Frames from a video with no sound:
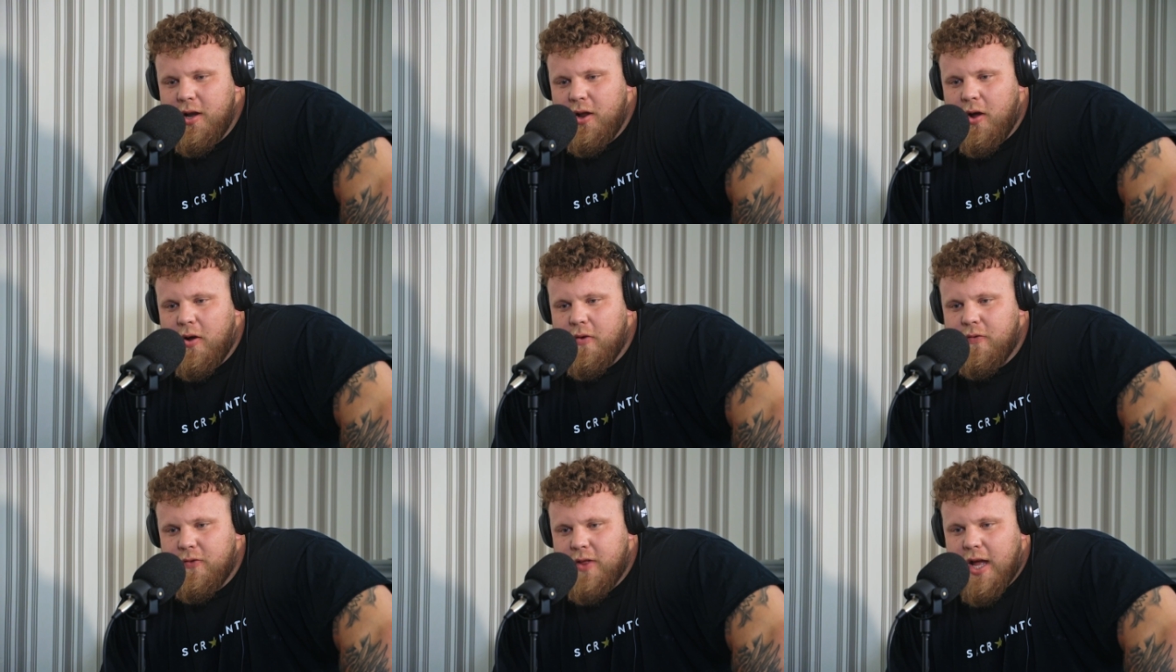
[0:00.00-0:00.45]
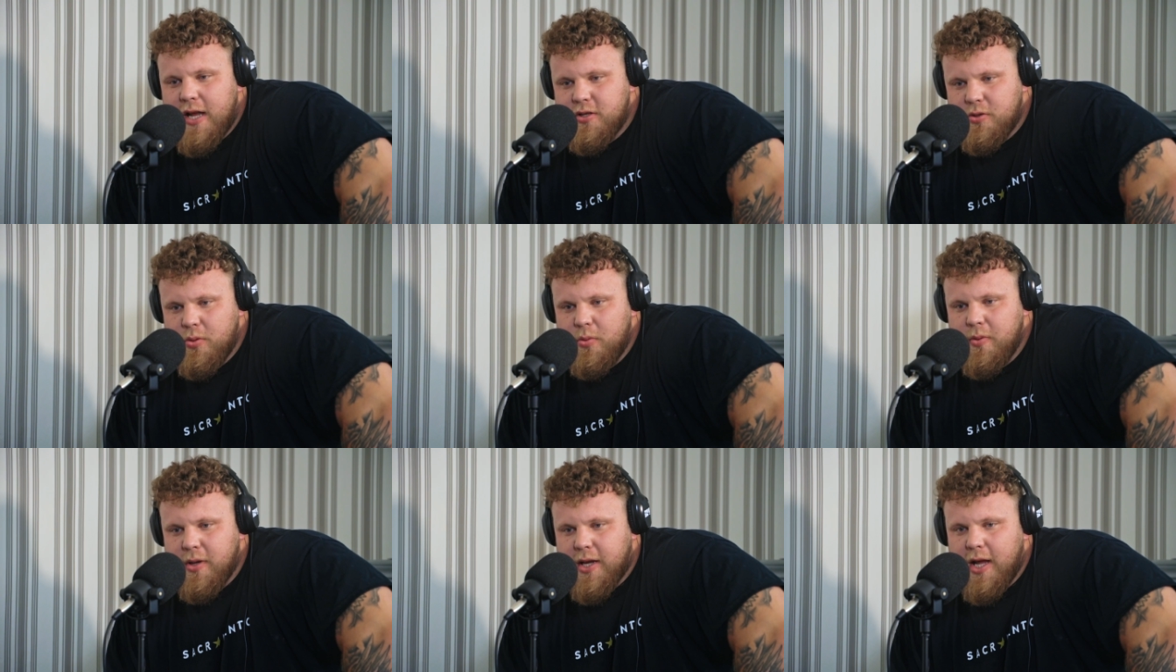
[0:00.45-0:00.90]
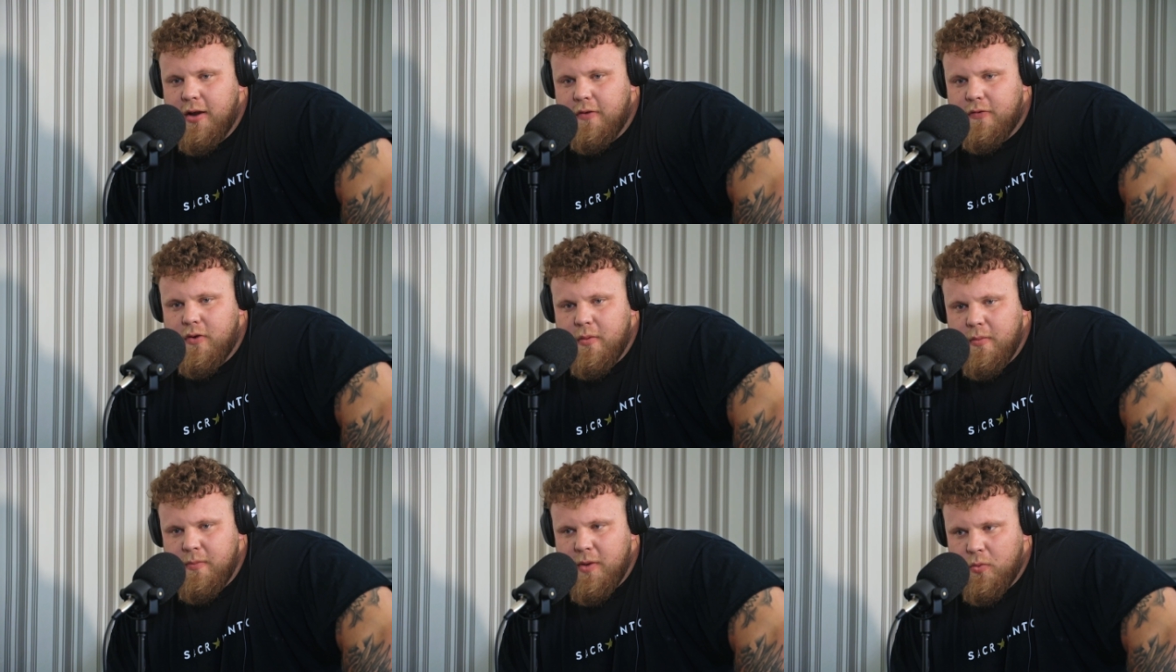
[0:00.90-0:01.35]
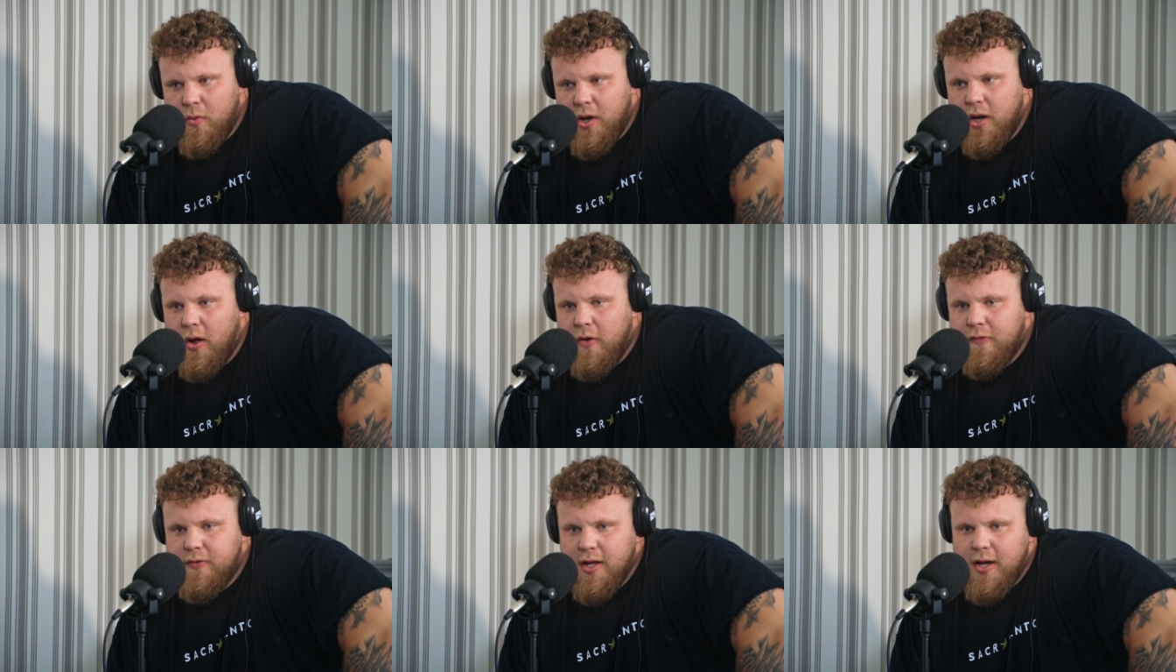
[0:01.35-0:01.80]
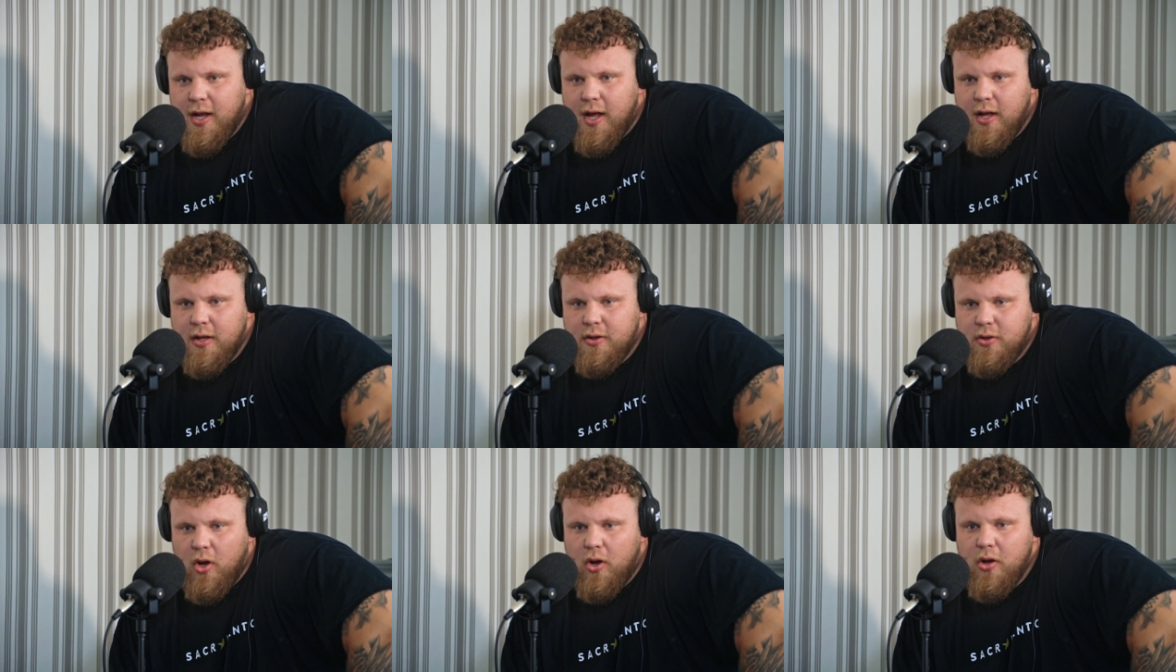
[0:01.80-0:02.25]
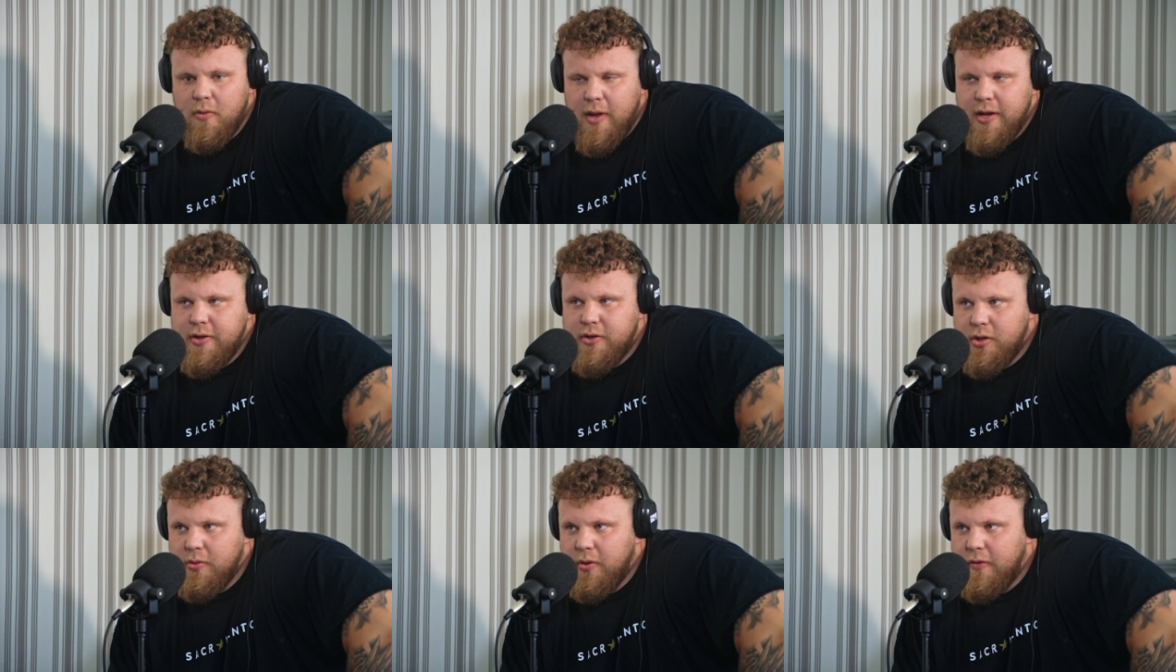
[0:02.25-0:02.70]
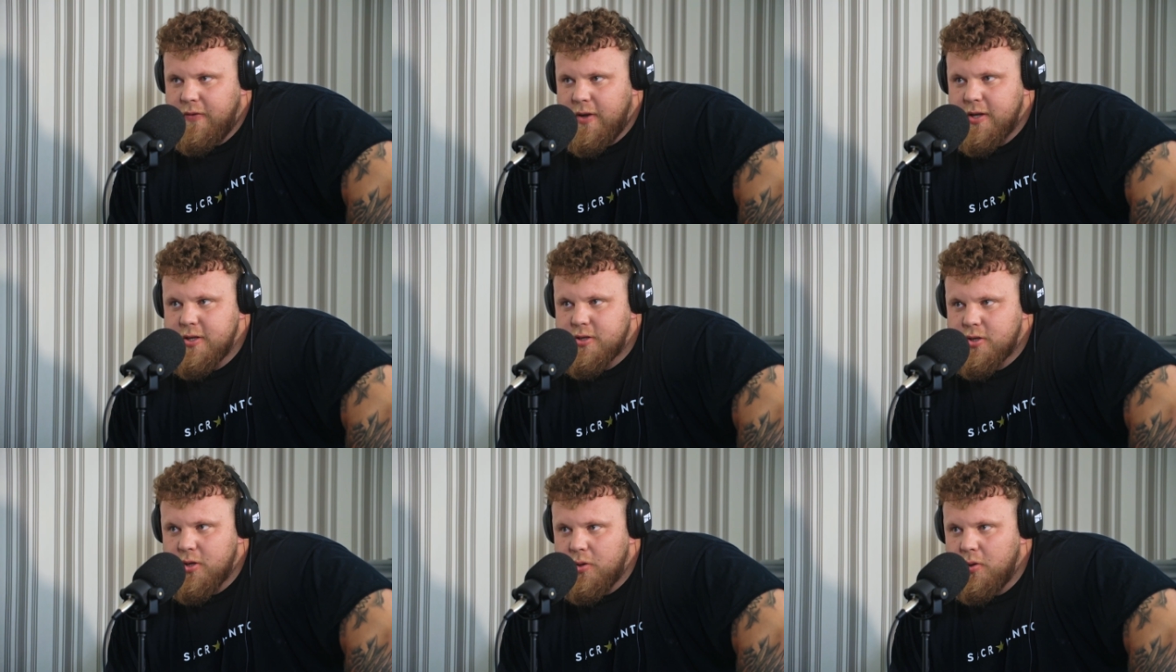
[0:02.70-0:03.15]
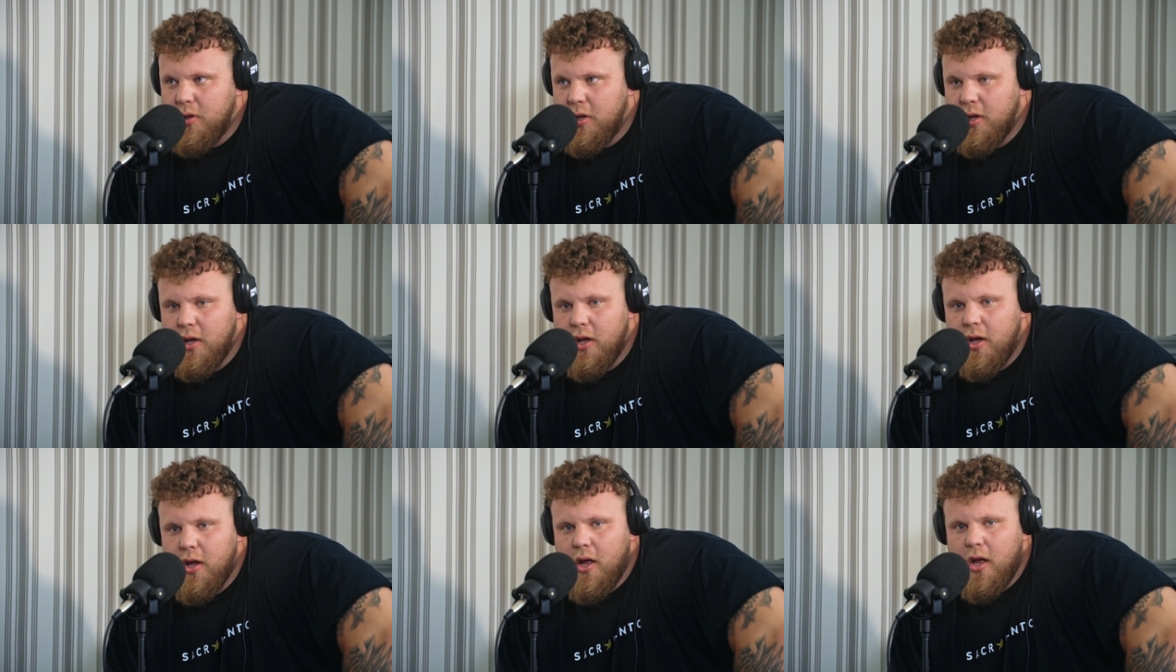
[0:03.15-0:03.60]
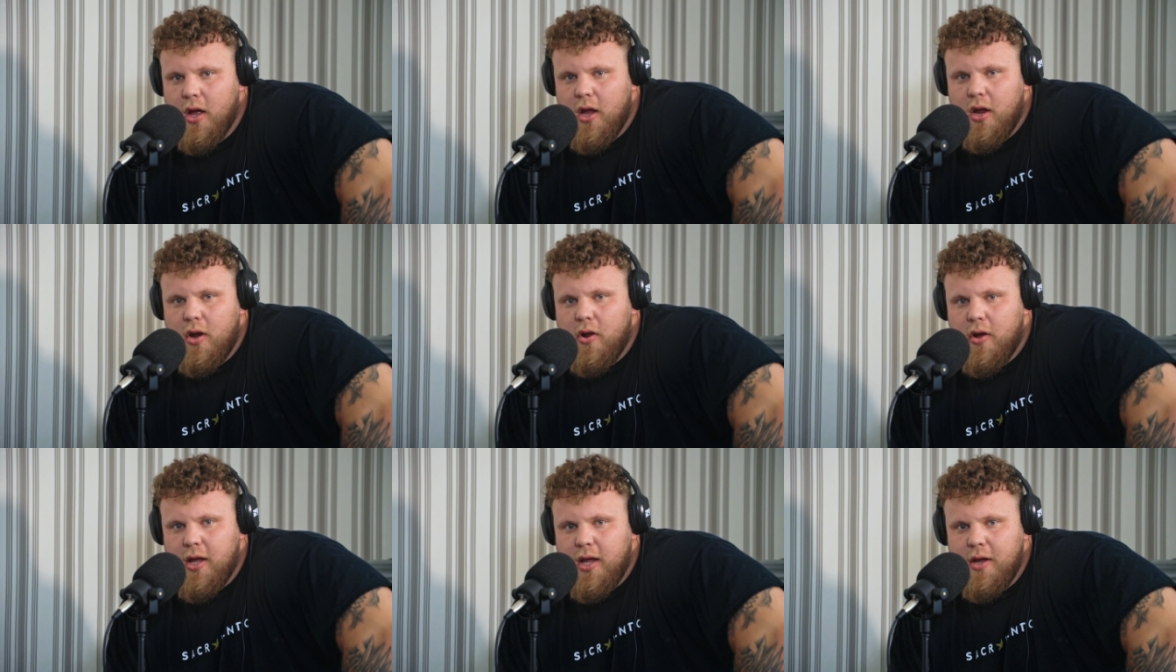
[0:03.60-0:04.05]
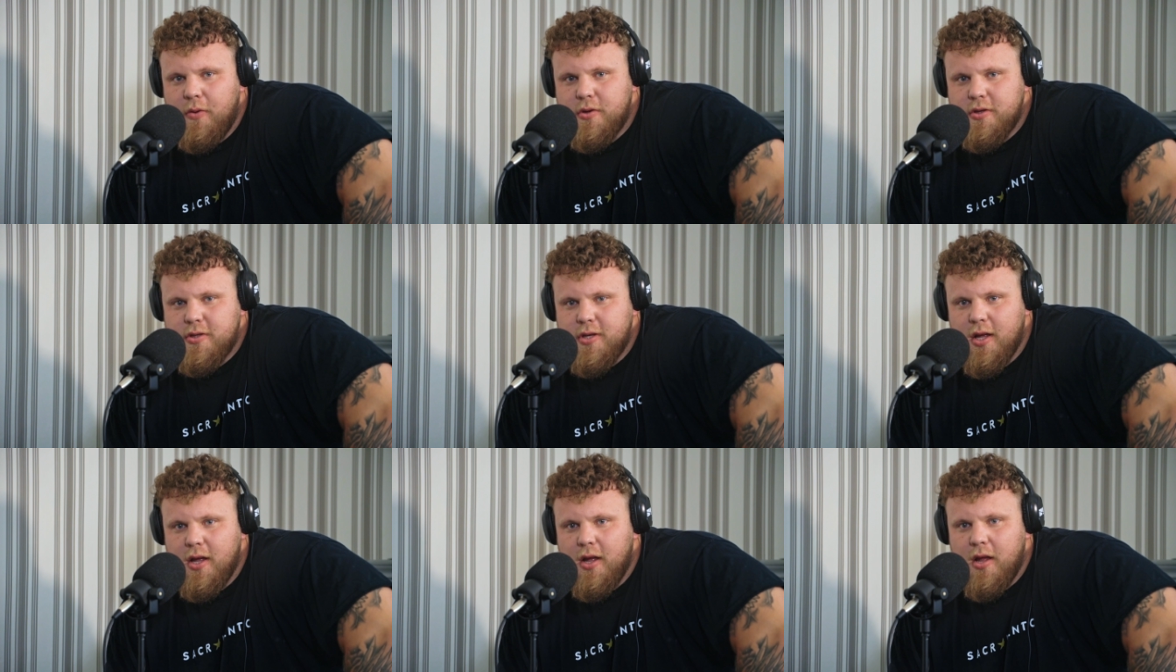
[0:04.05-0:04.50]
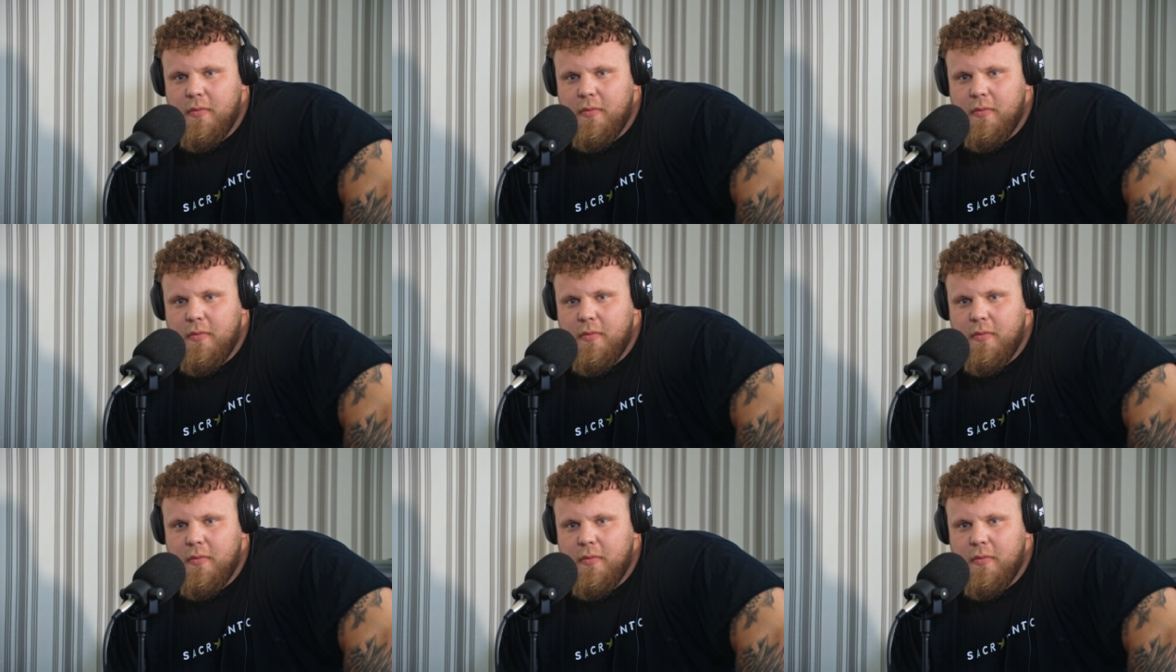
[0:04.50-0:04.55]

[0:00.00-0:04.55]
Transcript: Hof, that's where we get it from. I mean Wim Hof did a documentary with us, so he was,